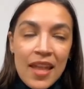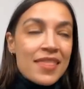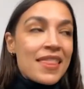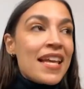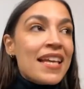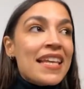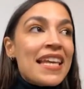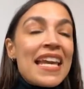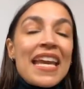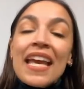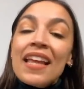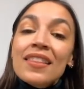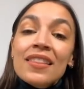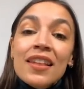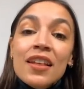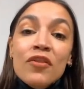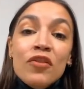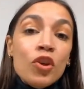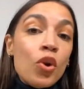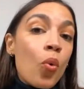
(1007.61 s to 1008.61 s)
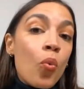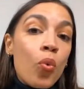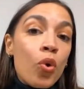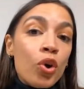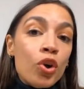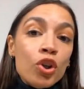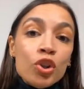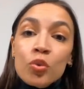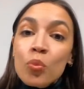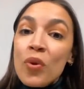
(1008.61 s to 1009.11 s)
They can't live in a
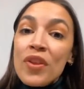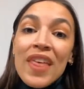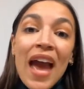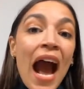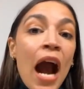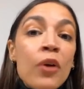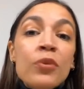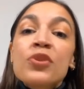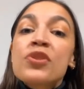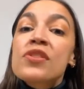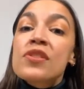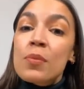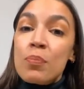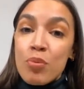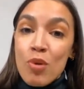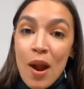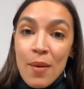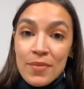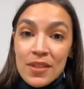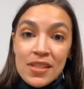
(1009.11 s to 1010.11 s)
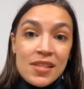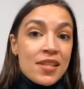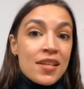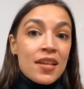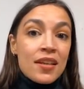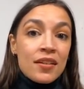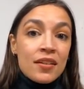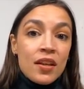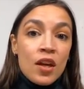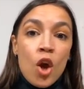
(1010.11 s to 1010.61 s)
world without
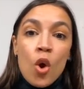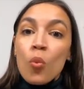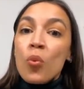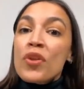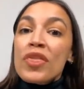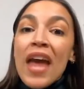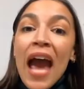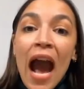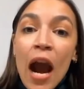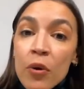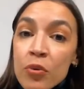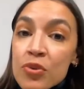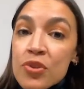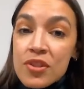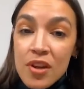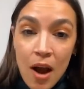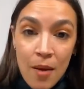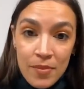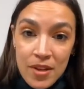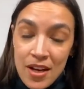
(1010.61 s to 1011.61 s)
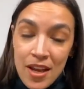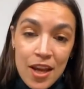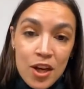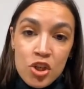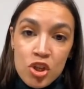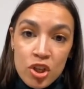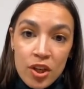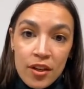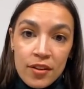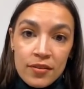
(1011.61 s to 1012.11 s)
supremacy, without
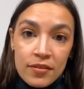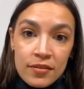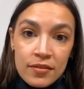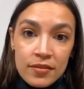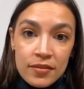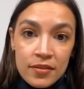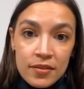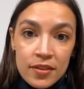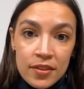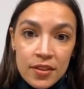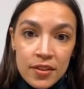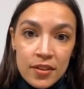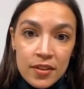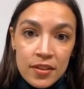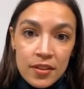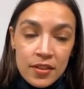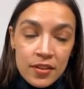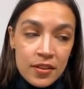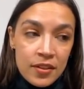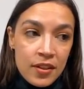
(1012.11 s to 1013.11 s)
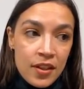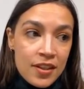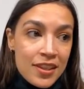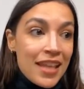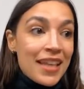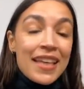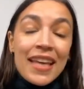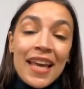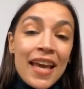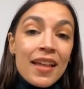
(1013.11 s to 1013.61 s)
domination.
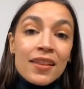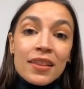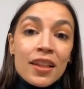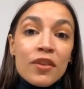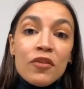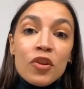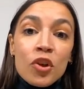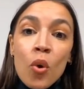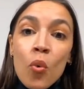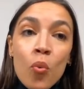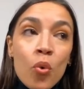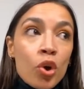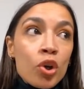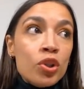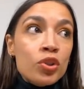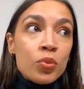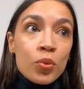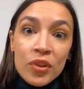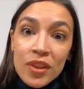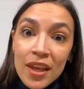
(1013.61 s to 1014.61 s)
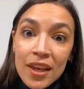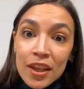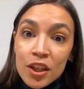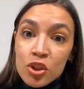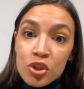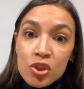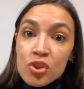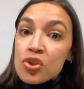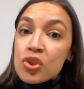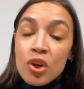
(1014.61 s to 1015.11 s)
They can't live in a world where they can
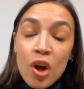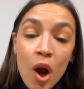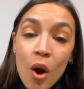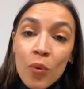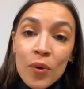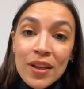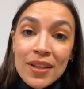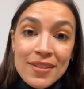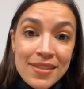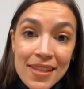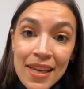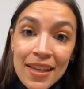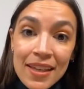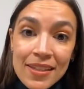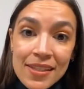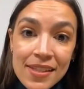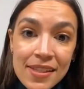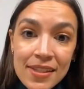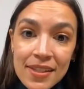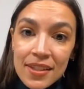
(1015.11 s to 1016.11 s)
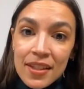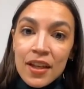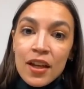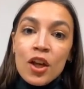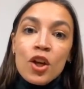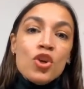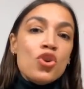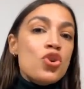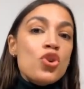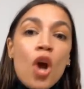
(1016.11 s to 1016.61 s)
just coexist.
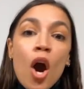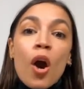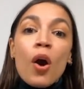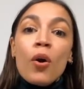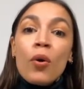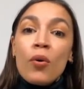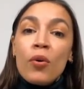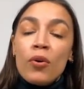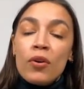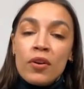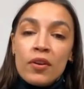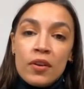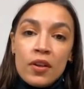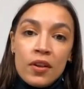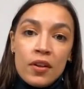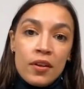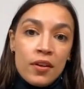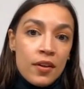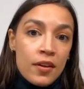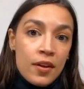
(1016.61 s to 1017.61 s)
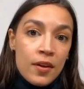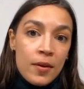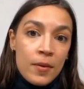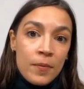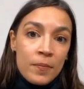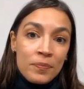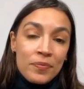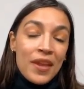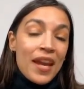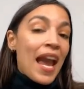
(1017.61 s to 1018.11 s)
No.
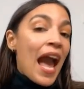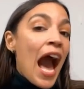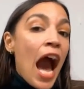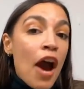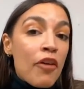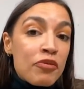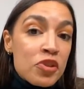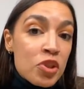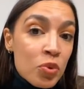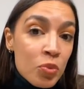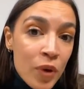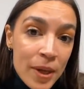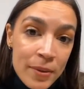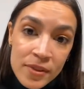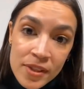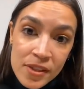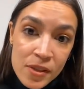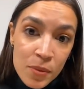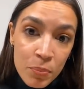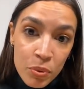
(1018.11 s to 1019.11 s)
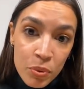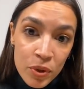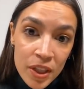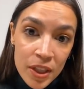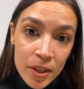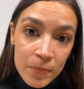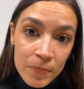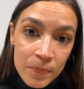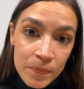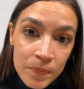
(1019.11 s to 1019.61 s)
They have to reign
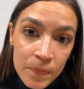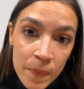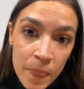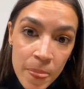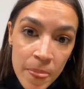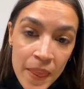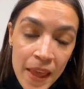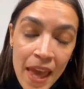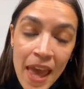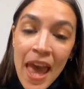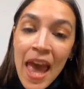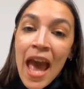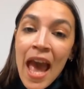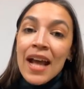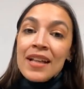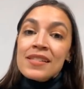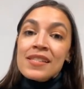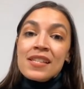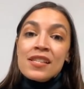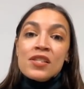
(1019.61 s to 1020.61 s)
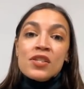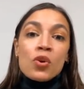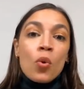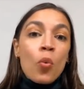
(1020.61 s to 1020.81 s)
supreme. And since